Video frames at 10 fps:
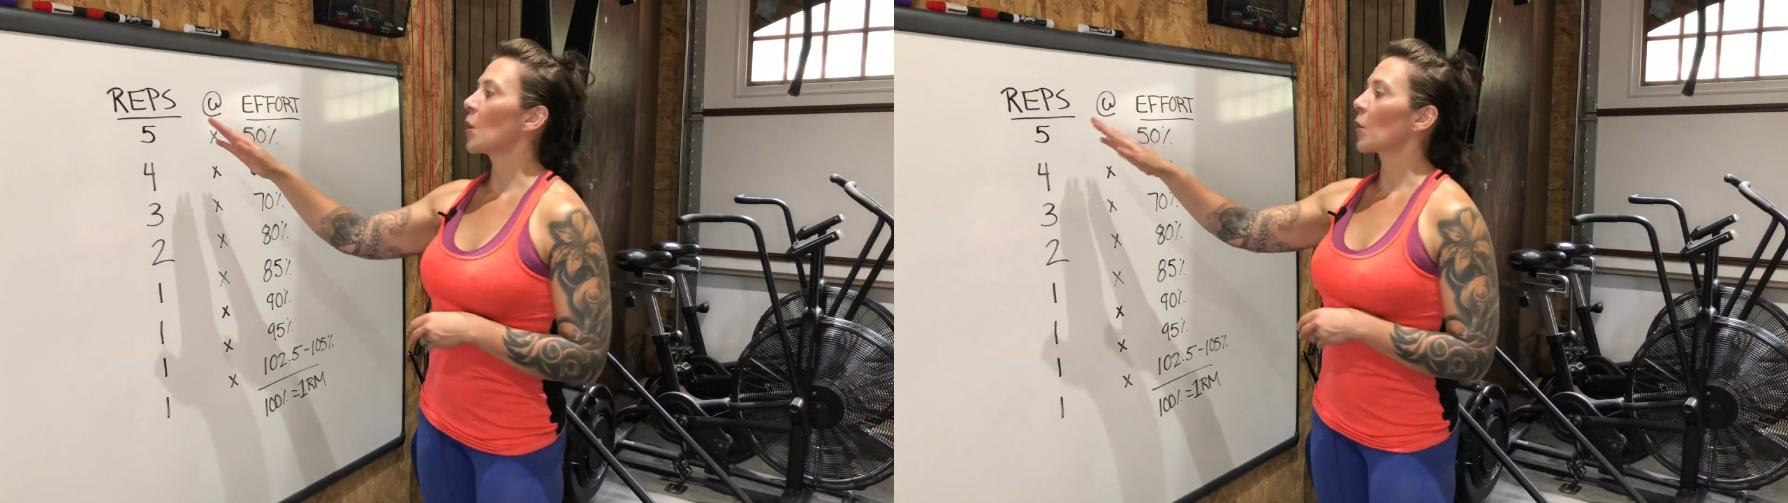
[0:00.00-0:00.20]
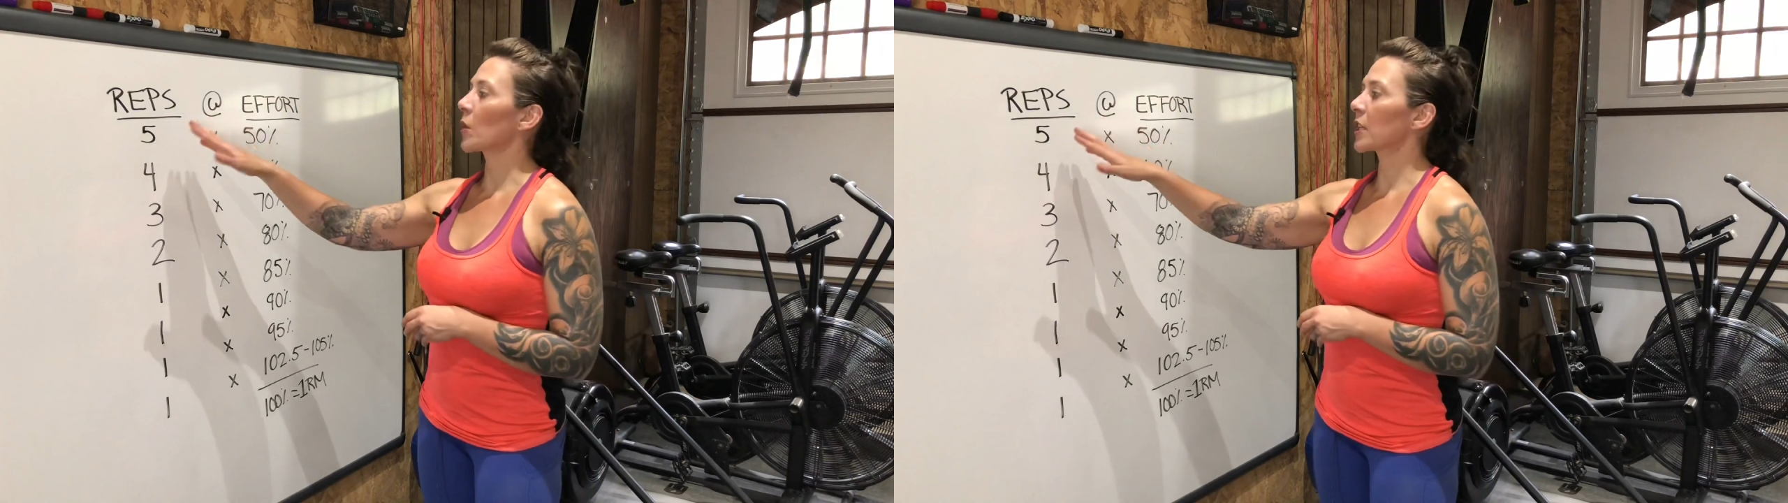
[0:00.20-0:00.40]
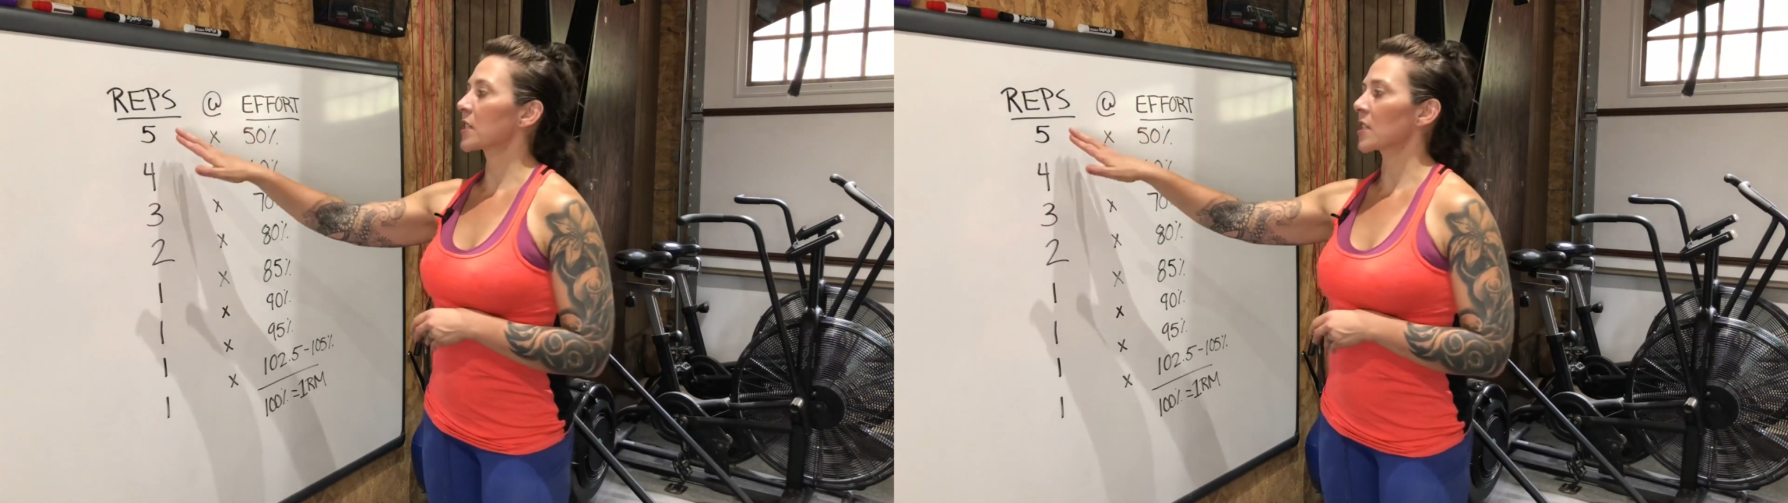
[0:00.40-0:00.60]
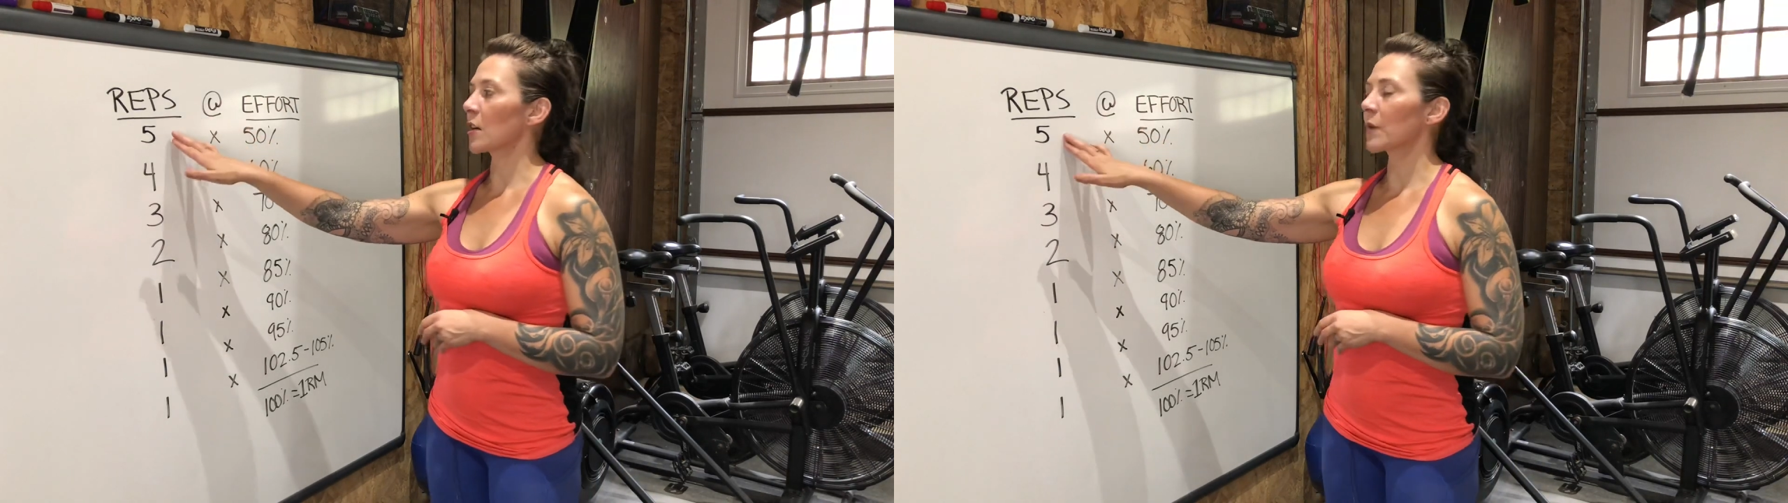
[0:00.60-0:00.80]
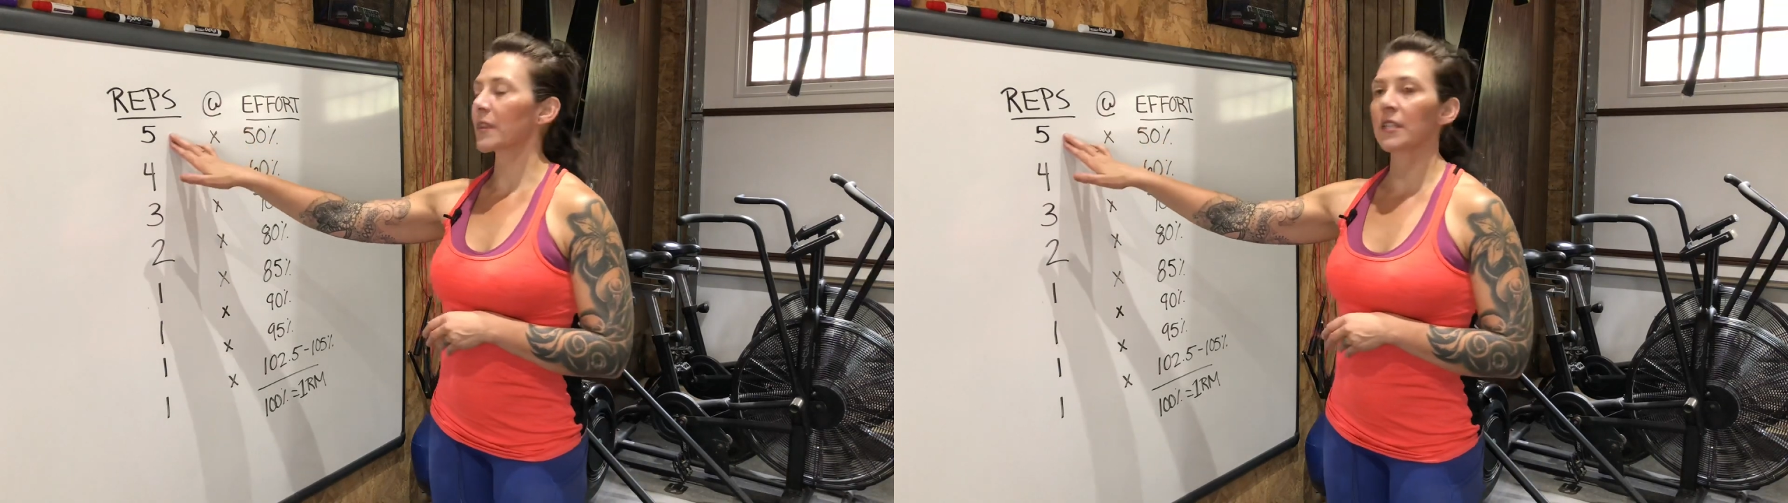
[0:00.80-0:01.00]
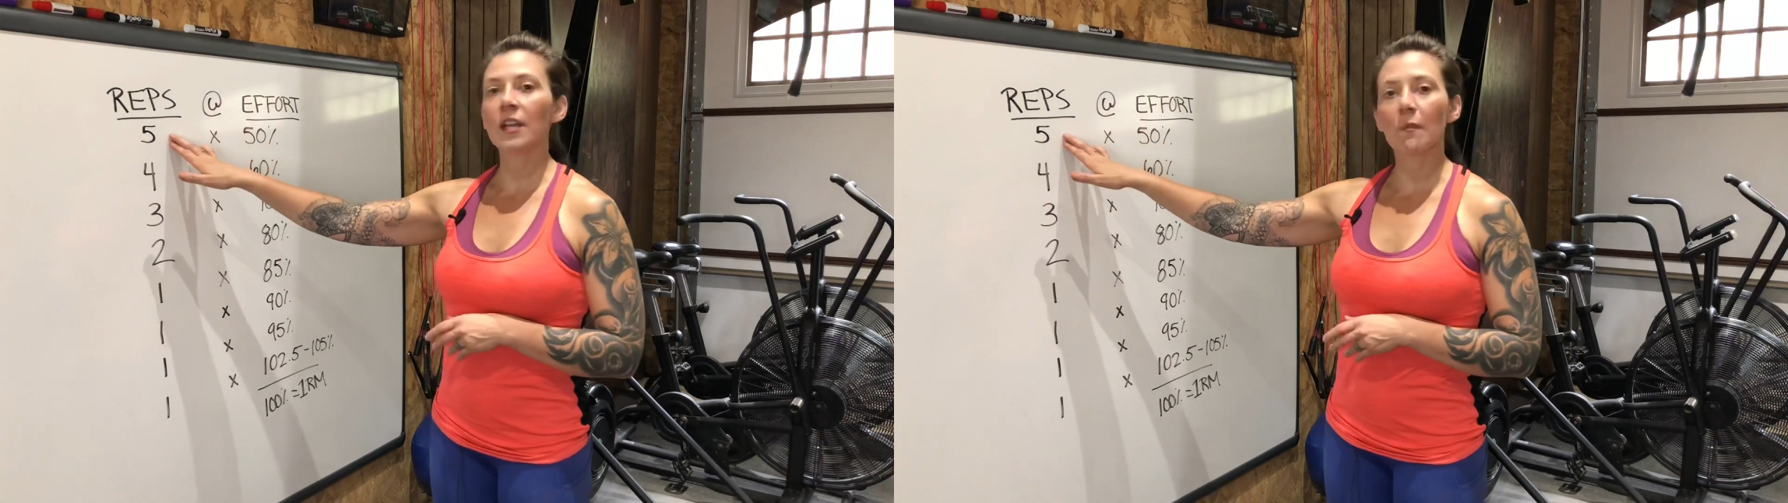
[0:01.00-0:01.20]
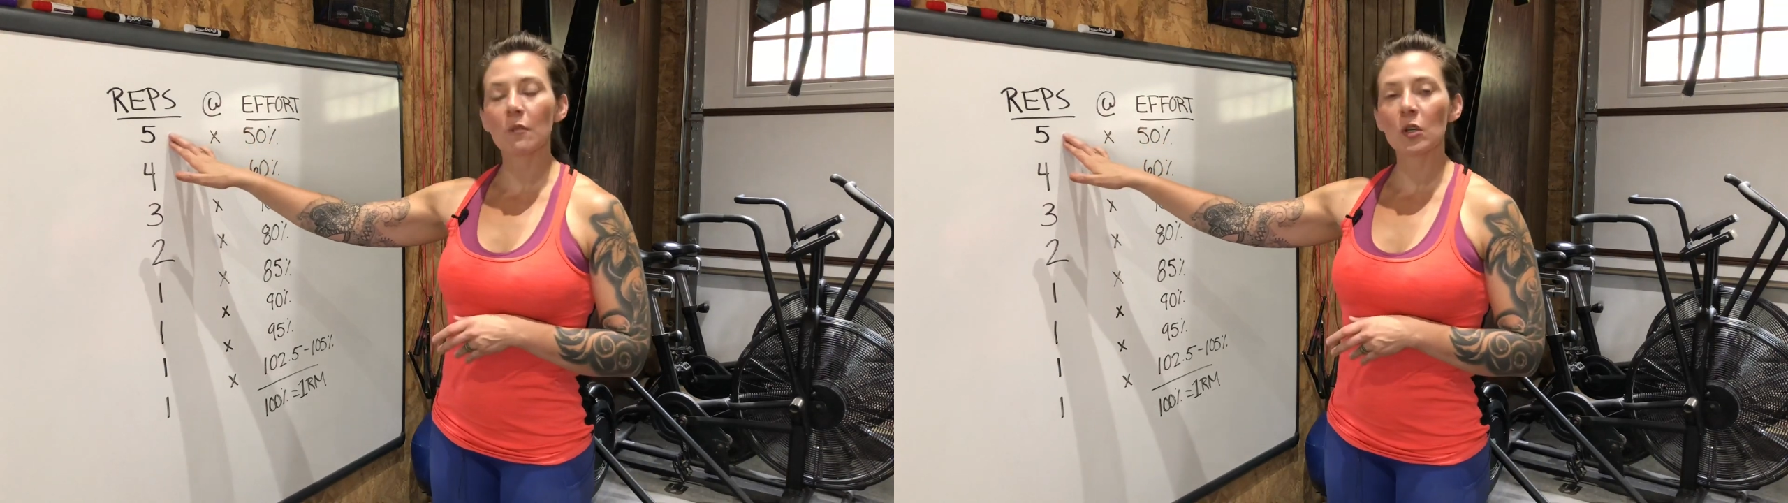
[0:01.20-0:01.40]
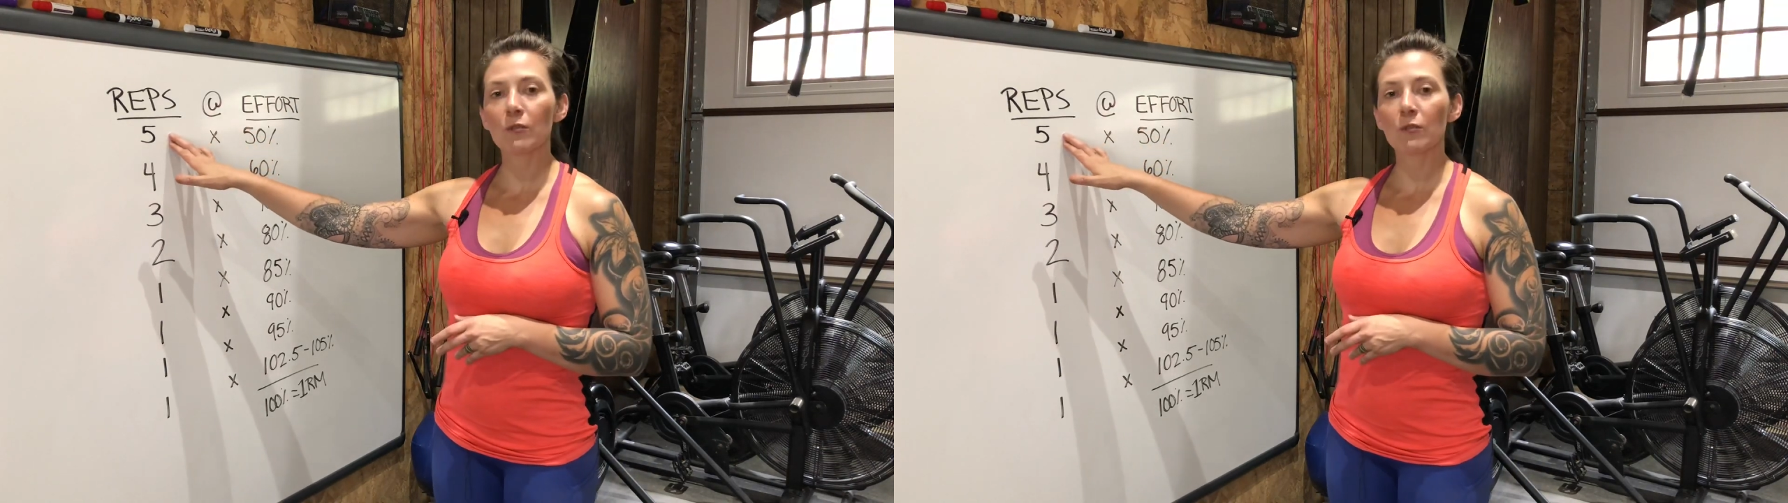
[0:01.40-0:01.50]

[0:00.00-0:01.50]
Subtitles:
We're going to start with the number